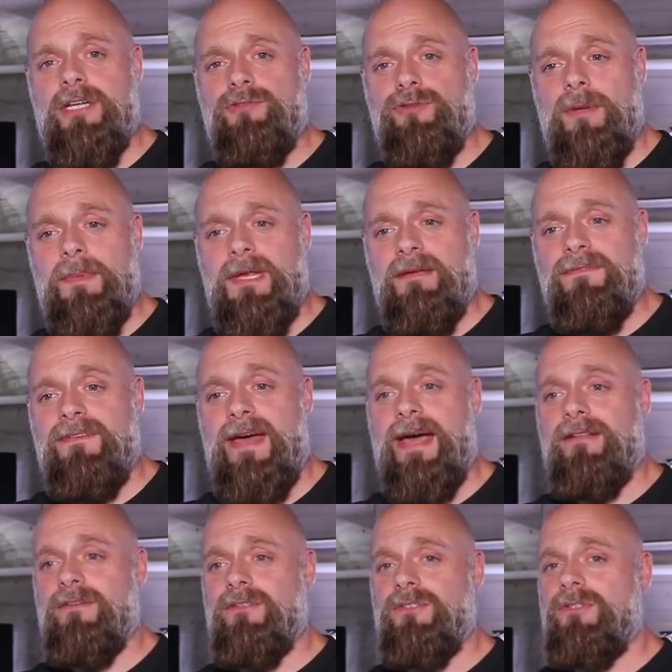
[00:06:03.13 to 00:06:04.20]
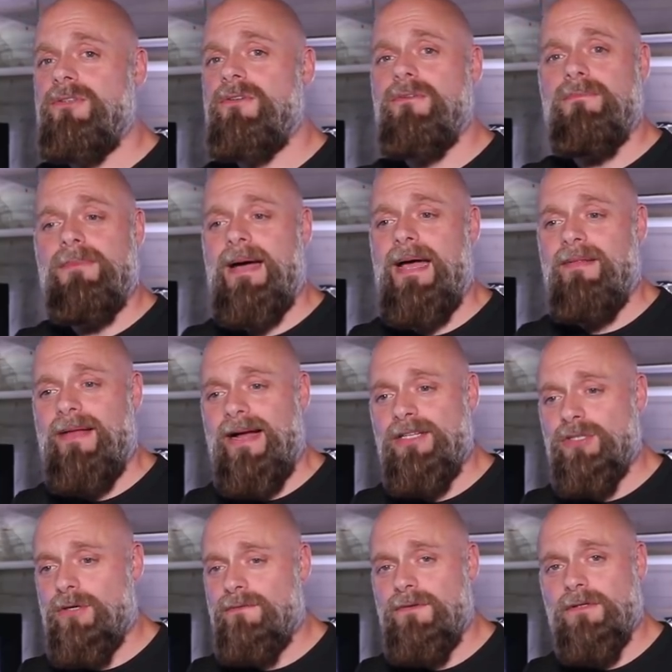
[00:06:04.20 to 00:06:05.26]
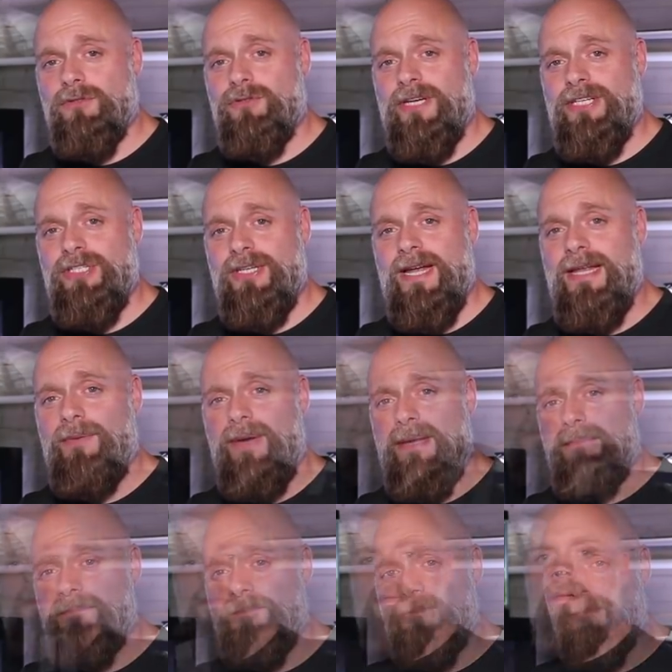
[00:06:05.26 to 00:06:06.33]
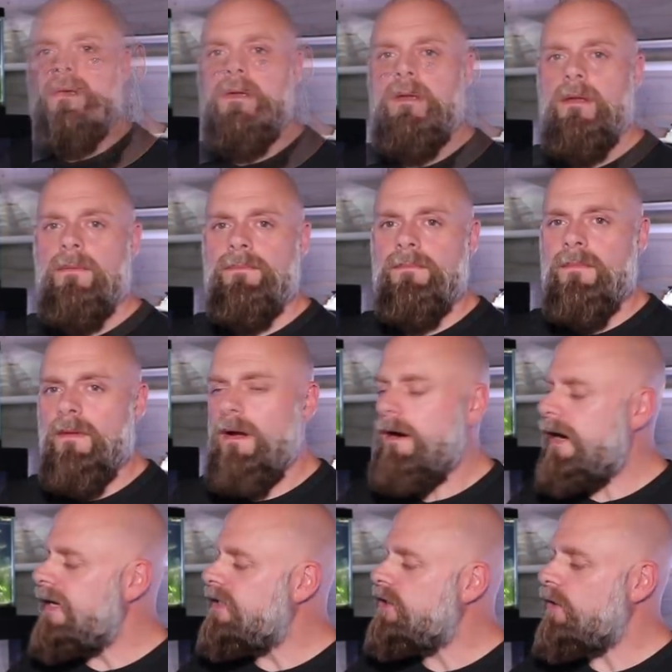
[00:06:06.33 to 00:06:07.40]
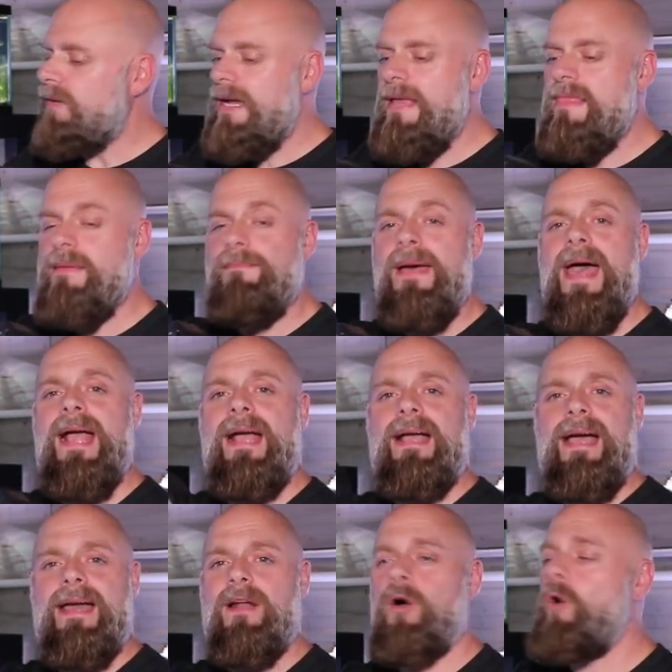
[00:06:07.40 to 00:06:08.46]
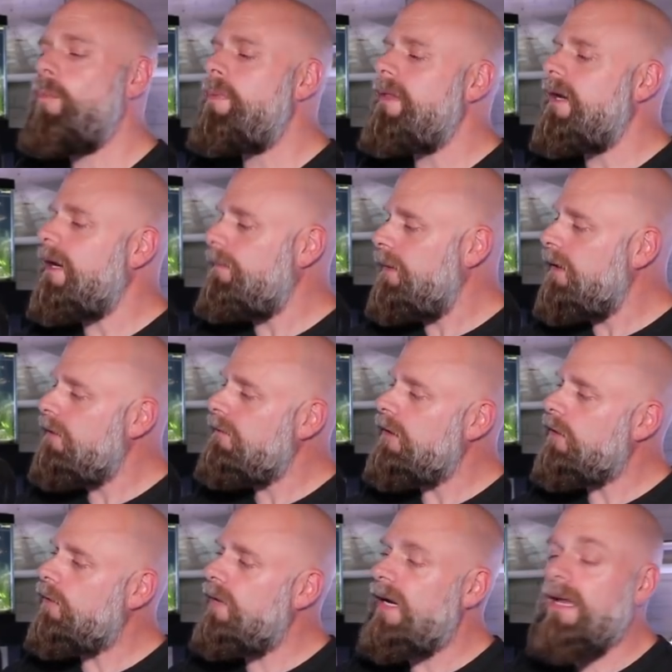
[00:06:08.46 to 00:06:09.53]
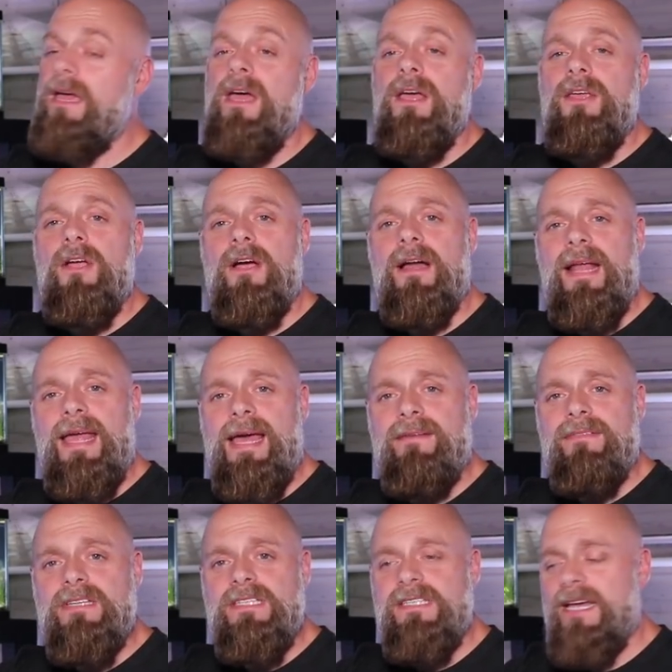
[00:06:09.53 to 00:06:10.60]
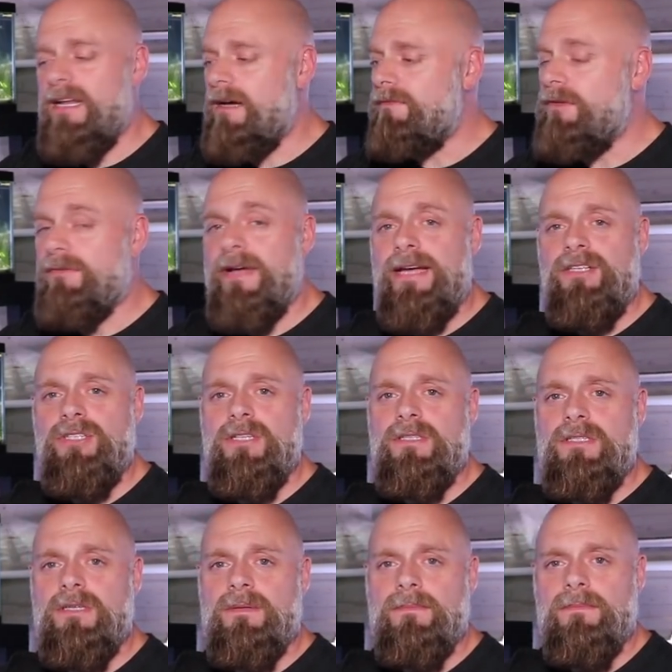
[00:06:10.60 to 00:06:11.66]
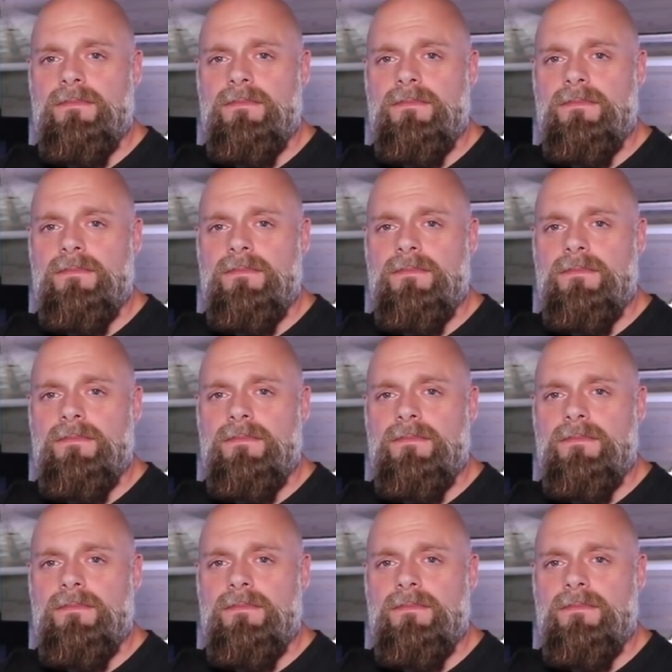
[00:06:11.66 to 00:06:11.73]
contributing factor to biological filtration anyway. All right, so in the bag, I kind of opened it up here real quick. You're gonna have a set of directions.